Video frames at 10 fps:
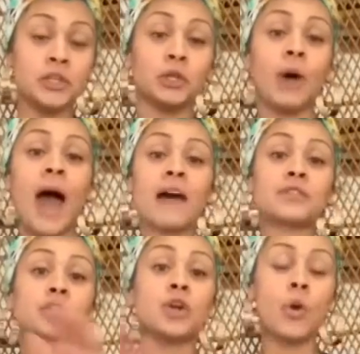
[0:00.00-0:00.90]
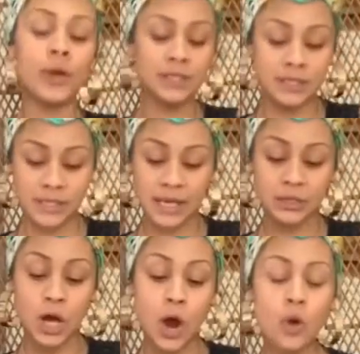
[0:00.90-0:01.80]
You have to know when to
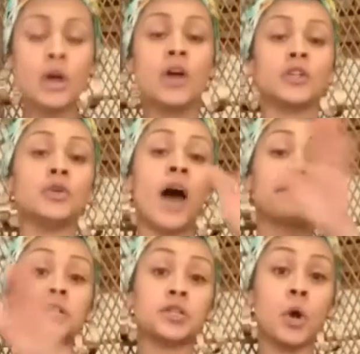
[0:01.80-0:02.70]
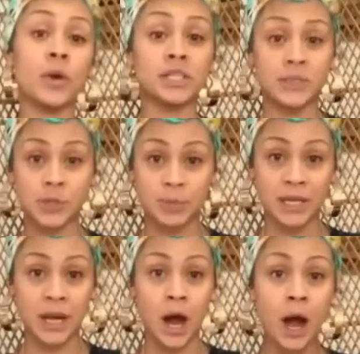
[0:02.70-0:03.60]
say no. You have to know when to
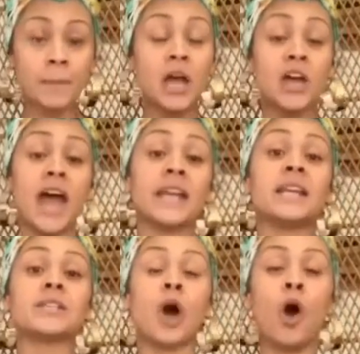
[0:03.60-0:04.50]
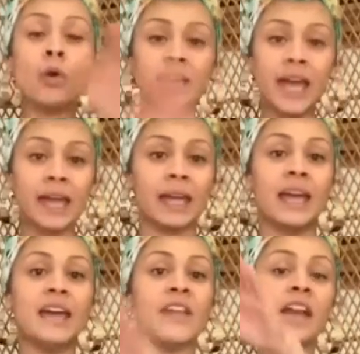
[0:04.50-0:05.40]
speak up. And it is
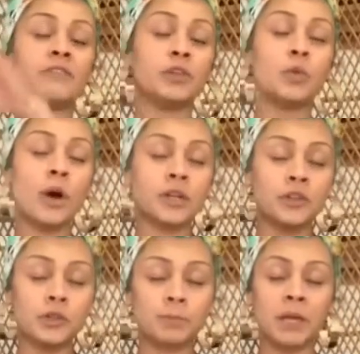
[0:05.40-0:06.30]
okay that if you're one of those